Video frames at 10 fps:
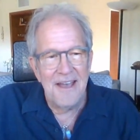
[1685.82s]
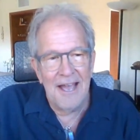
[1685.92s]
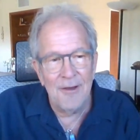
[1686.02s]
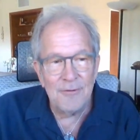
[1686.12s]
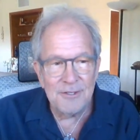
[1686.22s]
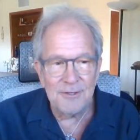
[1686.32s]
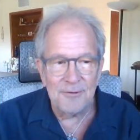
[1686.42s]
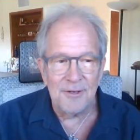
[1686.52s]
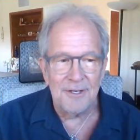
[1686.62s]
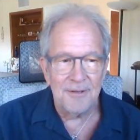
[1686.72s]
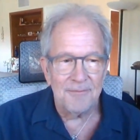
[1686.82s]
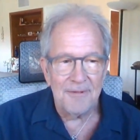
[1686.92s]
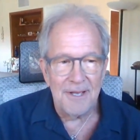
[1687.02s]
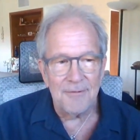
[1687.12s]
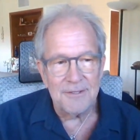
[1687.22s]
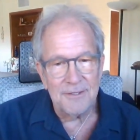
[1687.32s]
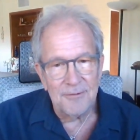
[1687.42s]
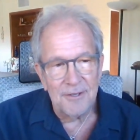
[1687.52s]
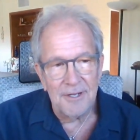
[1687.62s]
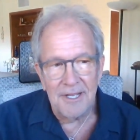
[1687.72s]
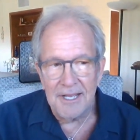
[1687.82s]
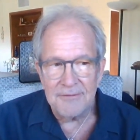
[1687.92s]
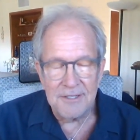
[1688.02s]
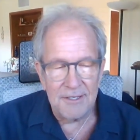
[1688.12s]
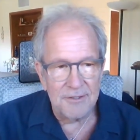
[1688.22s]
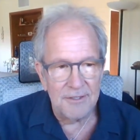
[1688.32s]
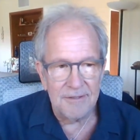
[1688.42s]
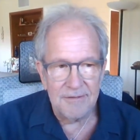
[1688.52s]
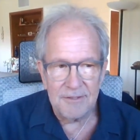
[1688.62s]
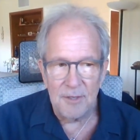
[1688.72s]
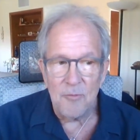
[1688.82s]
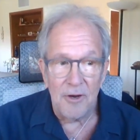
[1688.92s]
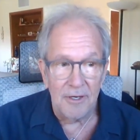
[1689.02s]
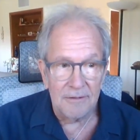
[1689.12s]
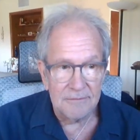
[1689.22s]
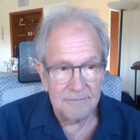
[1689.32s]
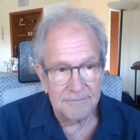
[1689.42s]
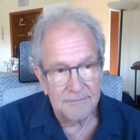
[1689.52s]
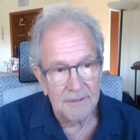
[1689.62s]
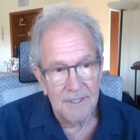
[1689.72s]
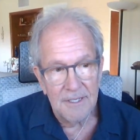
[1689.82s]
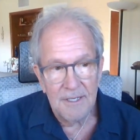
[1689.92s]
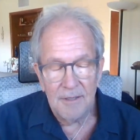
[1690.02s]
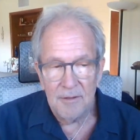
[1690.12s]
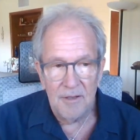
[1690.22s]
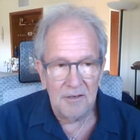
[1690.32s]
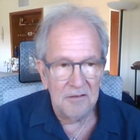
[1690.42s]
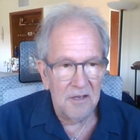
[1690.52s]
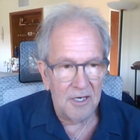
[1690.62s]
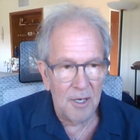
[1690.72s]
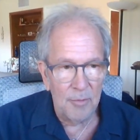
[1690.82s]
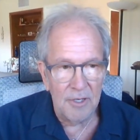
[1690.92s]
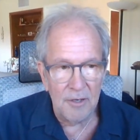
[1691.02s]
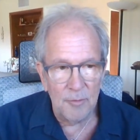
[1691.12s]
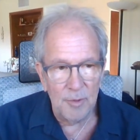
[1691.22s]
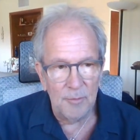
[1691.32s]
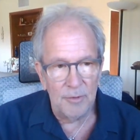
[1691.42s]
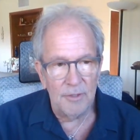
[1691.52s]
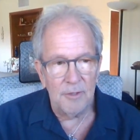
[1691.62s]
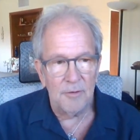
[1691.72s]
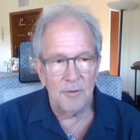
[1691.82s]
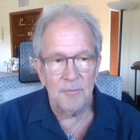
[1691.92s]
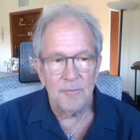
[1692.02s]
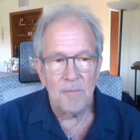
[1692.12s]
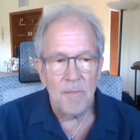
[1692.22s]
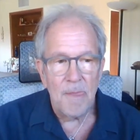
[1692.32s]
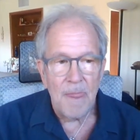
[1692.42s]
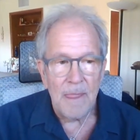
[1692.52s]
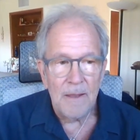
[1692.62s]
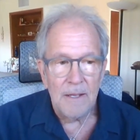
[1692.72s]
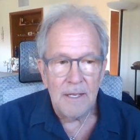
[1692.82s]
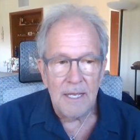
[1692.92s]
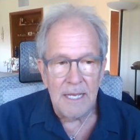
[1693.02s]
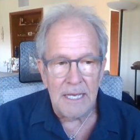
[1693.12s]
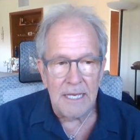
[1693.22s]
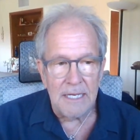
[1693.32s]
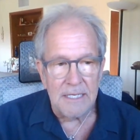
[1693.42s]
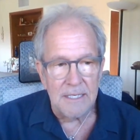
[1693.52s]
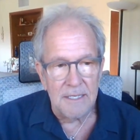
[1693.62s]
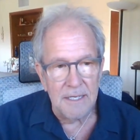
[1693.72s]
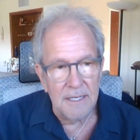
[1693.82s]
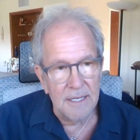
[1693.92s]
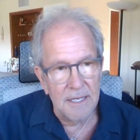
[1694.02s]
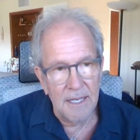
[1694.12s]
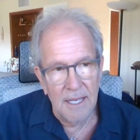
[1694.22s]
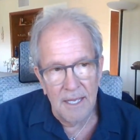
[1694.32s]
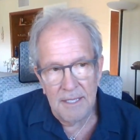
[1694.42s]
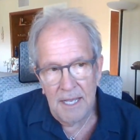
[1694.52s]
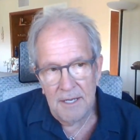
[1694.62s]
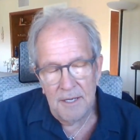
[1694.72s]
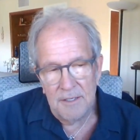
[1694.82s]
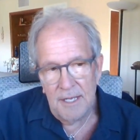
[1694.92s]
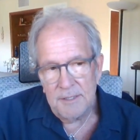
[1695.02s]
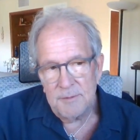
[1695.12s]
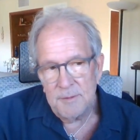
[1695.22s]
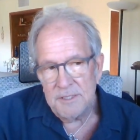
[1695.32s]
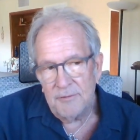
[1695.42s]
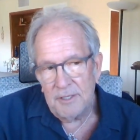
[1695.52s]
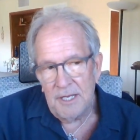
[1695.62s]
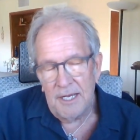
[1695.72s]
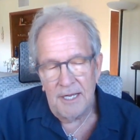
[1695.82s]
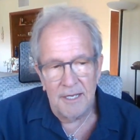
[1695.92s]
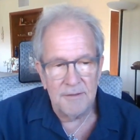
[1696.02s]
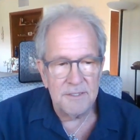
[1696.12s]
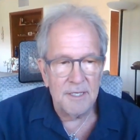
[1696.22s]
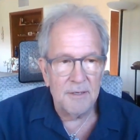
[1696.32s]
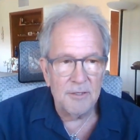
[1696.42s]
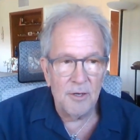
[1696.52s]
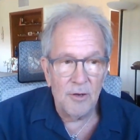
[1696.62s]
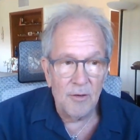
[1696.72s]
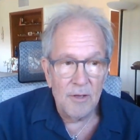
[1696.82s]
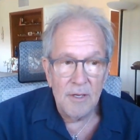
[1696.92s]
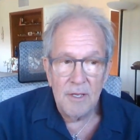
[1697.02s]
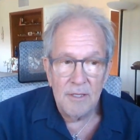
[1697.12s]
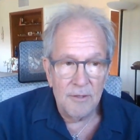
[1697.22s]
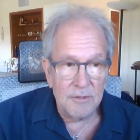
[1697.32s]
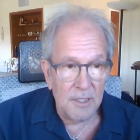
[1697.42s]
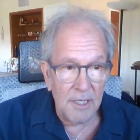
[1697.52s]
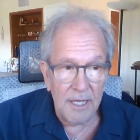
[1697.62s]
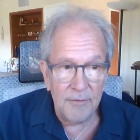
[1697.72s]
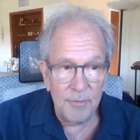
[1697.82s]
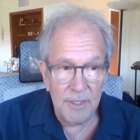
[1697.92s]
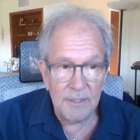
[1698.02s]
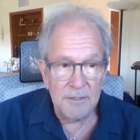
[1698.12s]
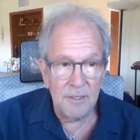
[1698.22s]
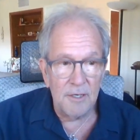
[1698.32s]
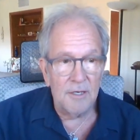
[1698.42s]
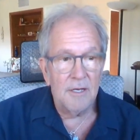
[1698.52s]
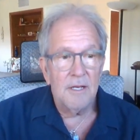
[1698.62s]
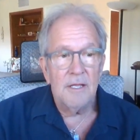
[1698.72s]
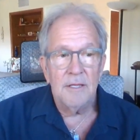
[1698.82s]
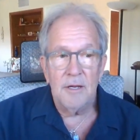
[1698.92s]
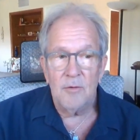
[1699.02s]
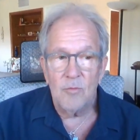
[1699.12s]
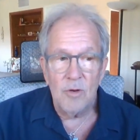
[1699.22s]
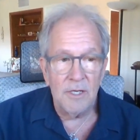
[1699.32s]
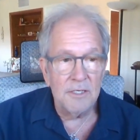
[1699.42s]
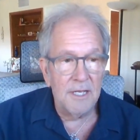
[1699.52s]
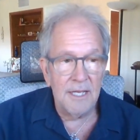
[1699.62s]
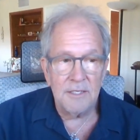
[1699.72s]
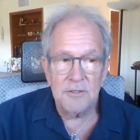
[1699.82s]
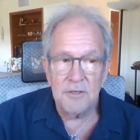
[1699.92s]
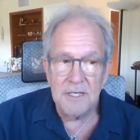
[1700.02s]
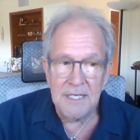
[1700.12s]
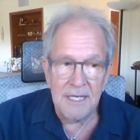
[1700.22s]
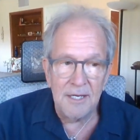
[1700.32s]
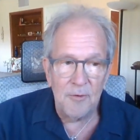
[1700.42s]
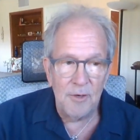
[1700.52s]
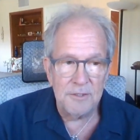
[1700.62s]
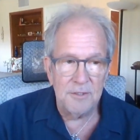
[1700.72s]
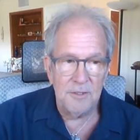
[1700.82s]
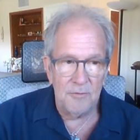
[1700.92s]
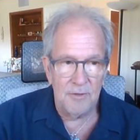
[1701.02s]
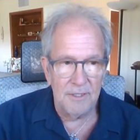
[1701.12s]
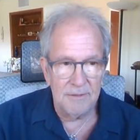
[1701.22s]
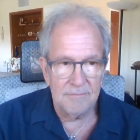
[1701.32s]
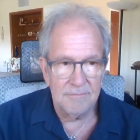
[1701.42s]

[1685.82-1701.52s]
I was doing a live session somewhere, a couple hundred people in a group, and that specific night I said, there's a lot of beings here that are willing to answer any question you want.